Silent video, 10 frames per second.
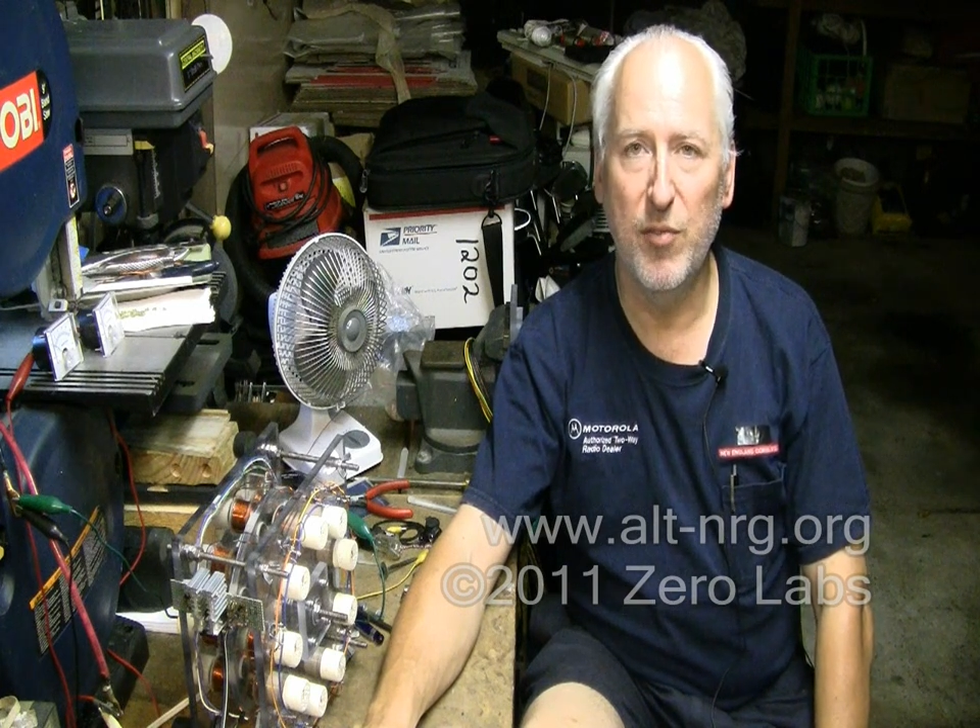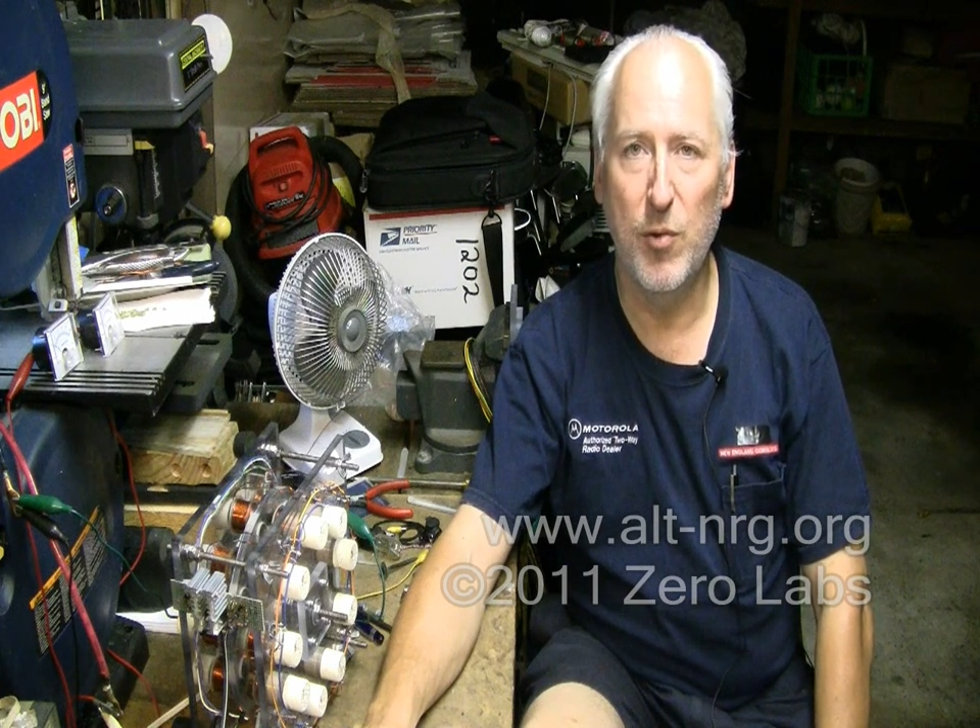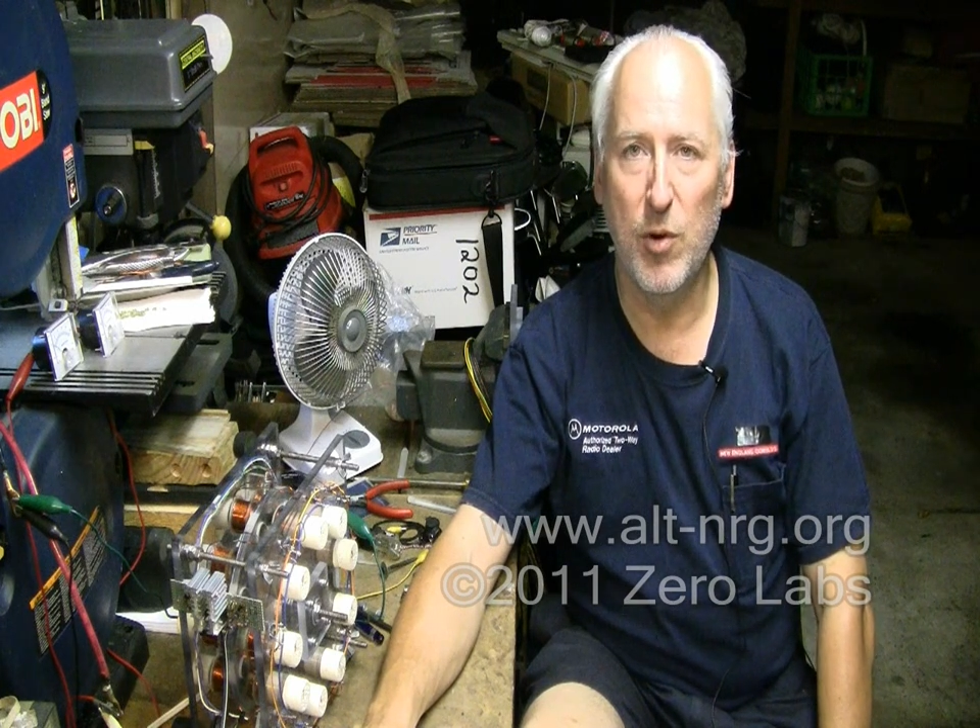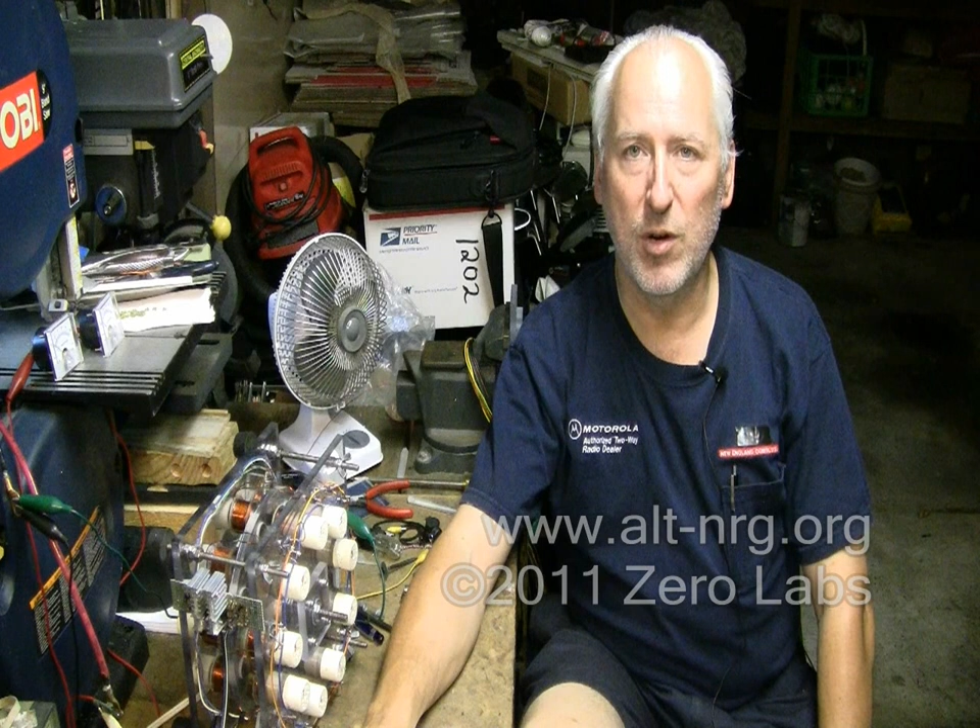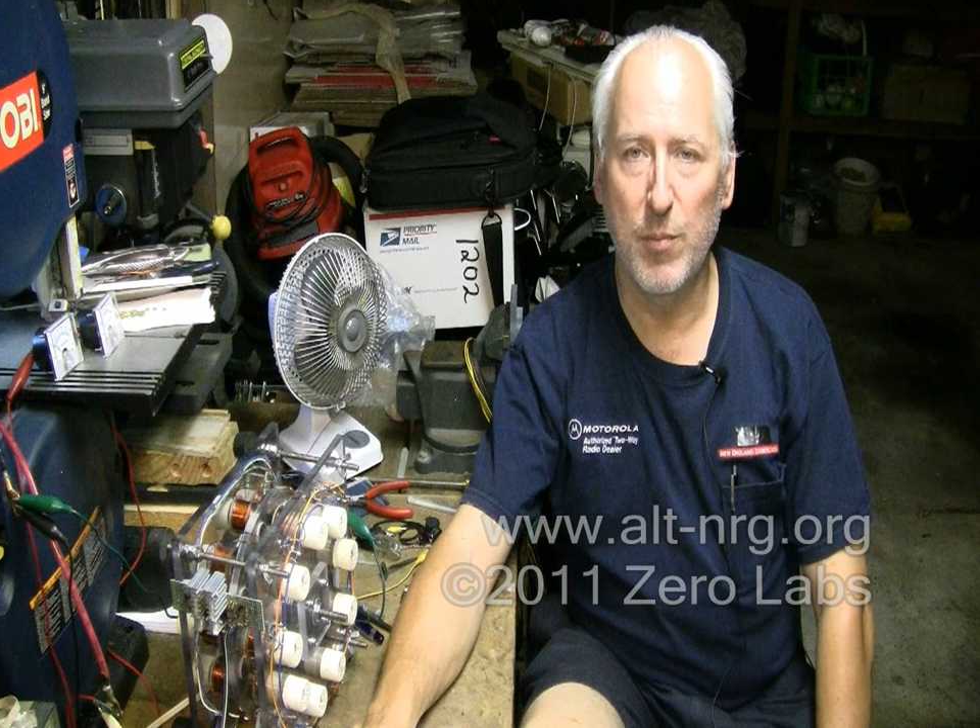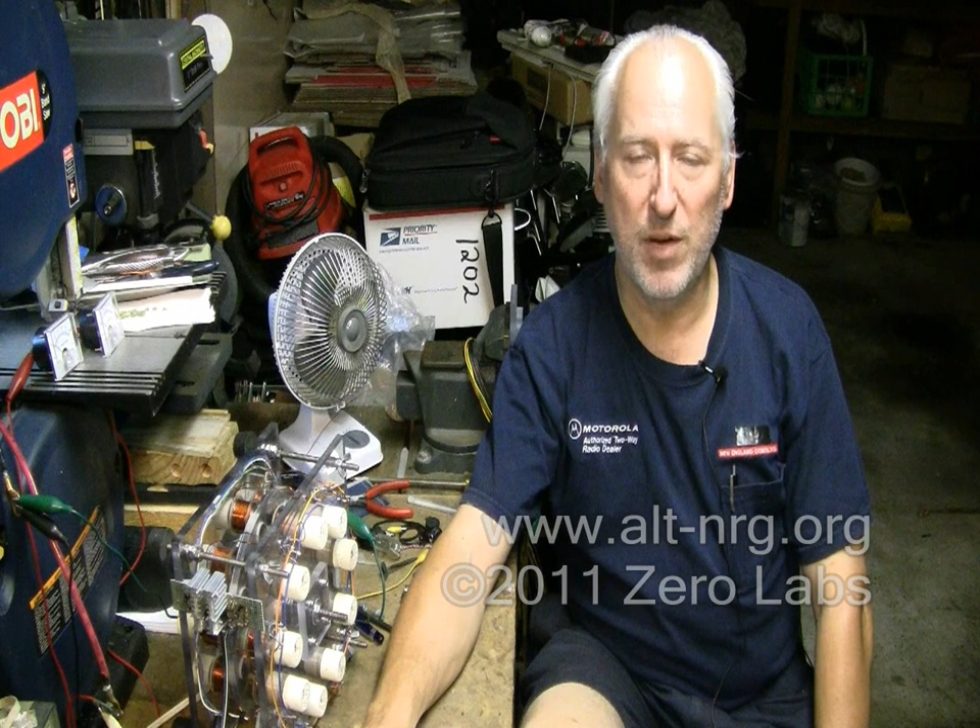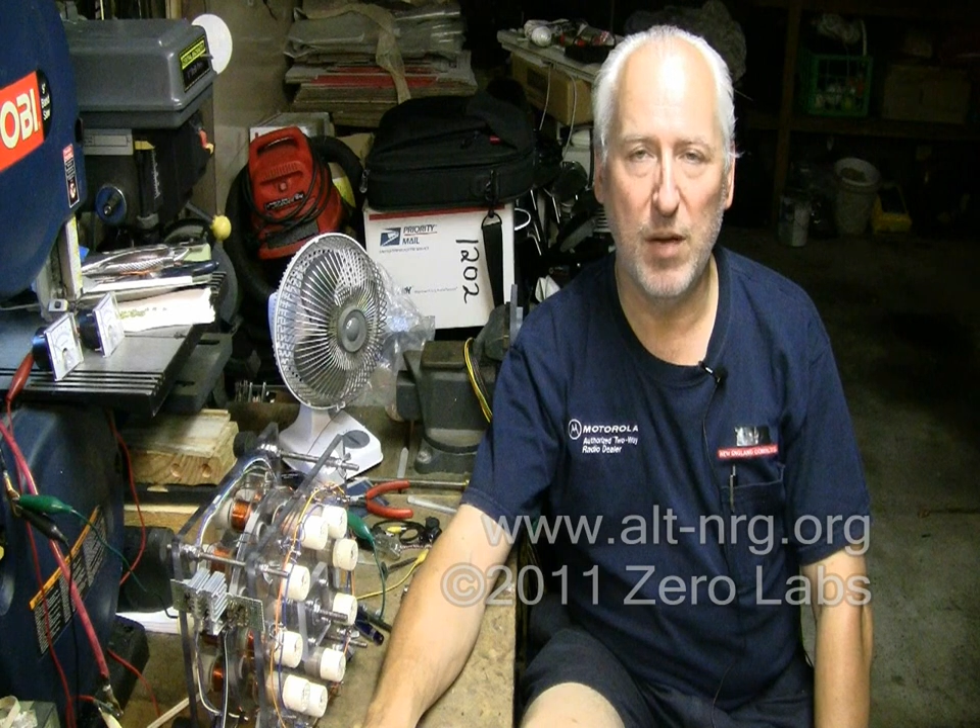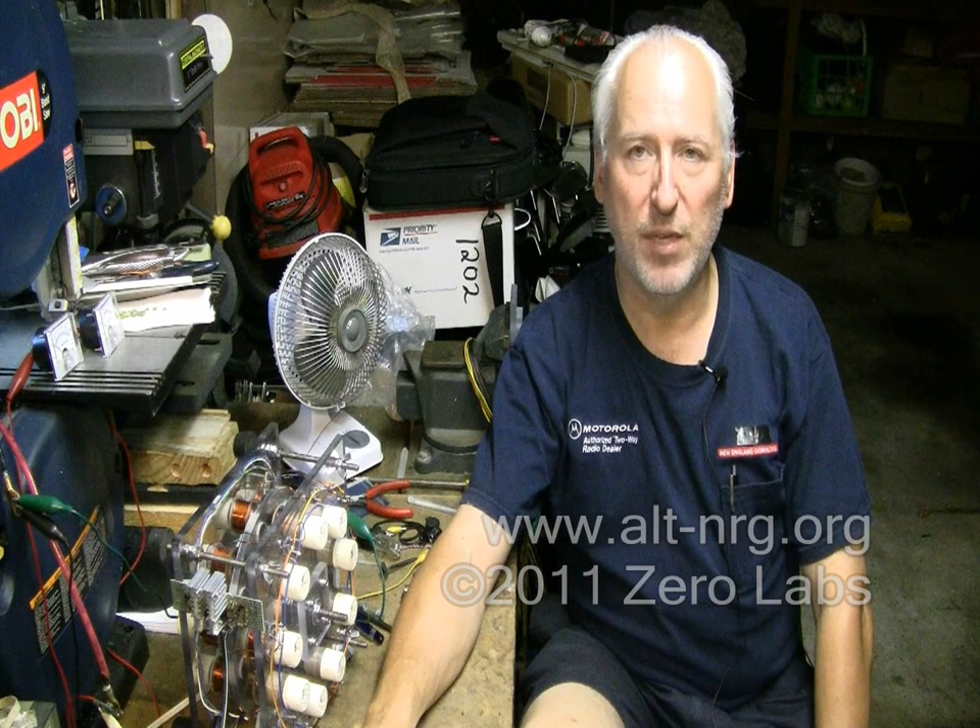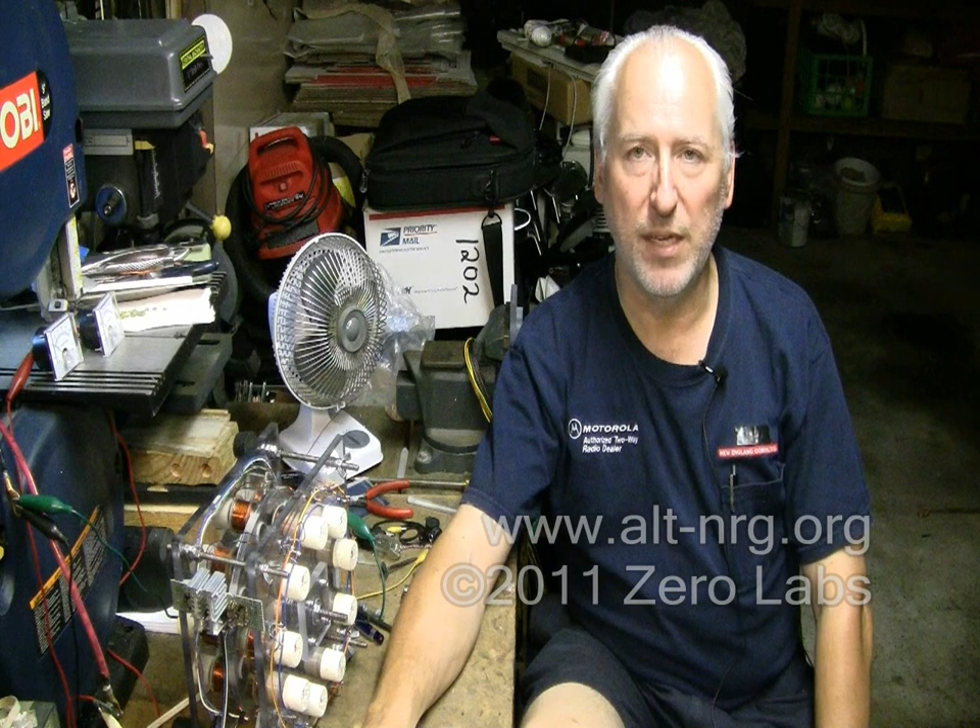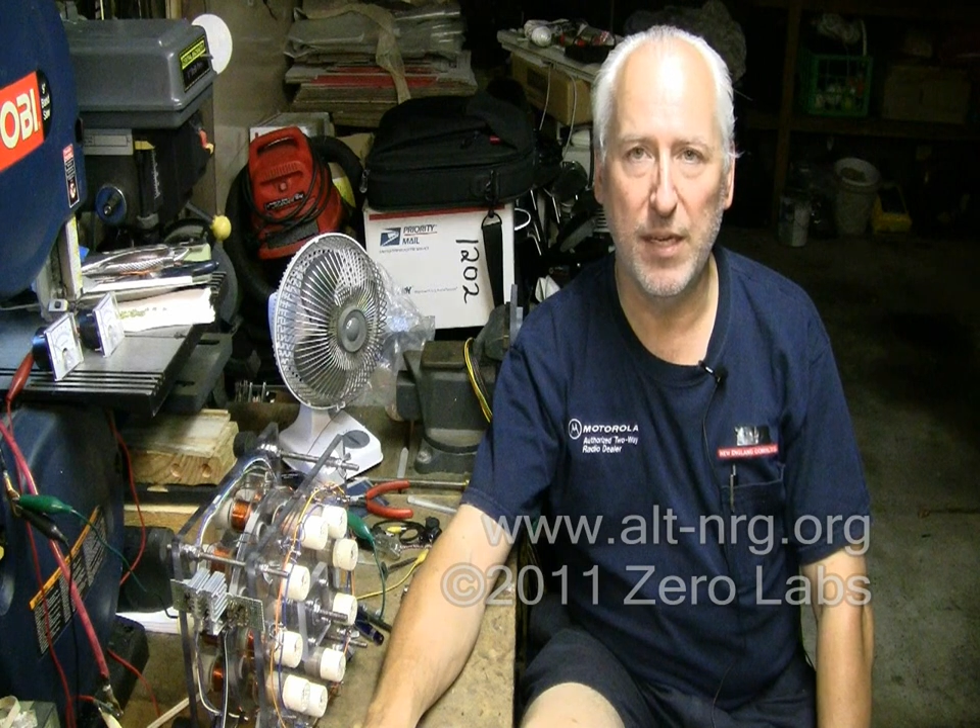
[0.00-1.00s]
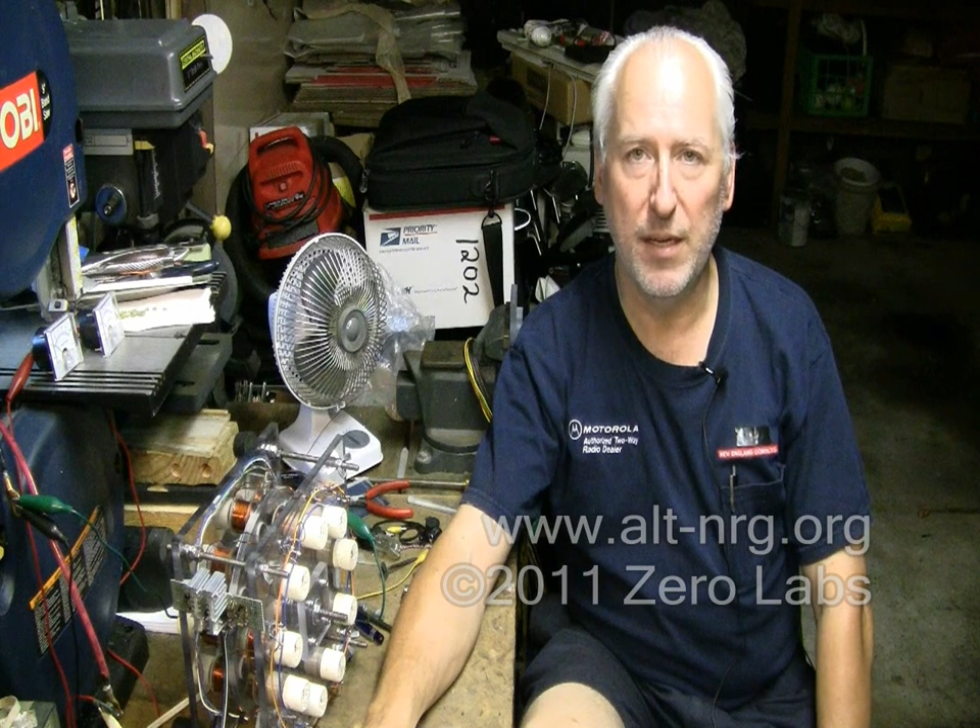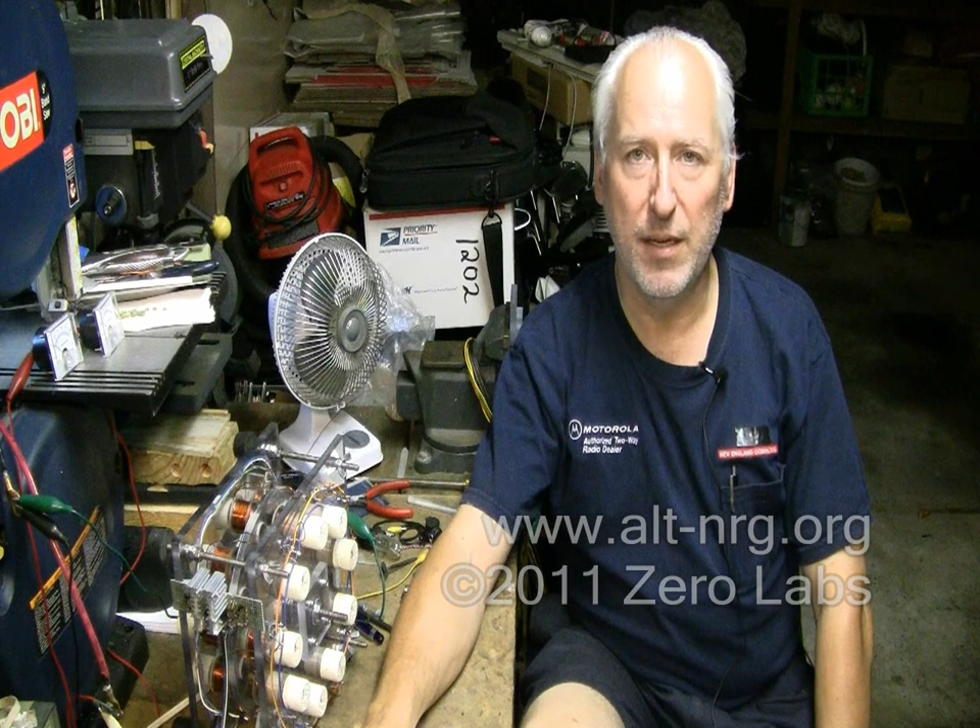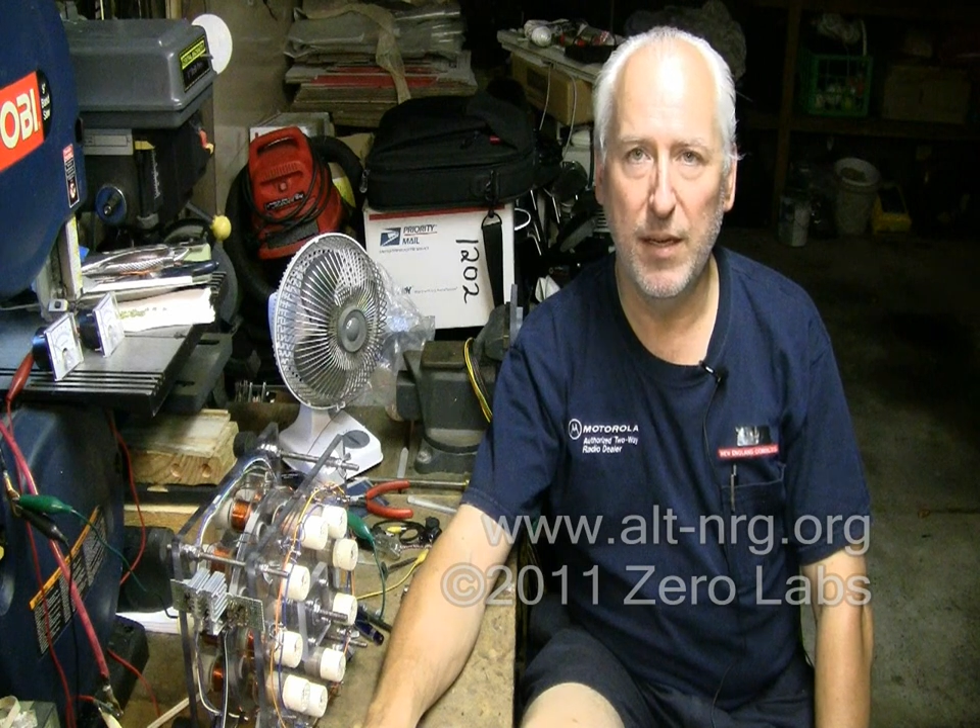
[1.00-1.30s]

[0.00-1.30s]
for public